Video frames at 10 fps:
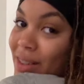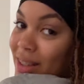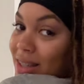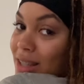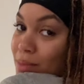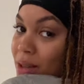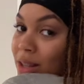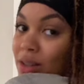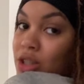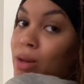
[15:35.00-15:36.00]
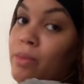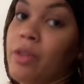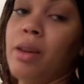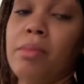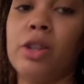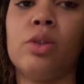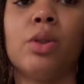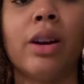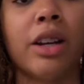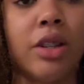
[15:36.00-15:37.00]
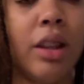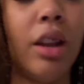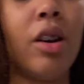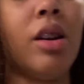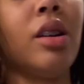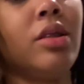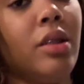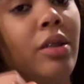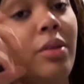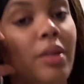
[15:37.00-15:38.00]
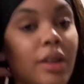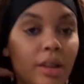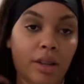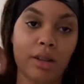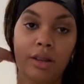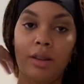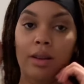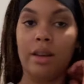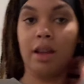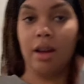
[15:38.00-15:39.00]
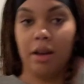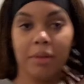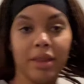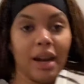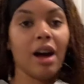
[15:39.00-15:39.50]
this is my little gym fit. My shoes are actually in the car, so. Um, and then I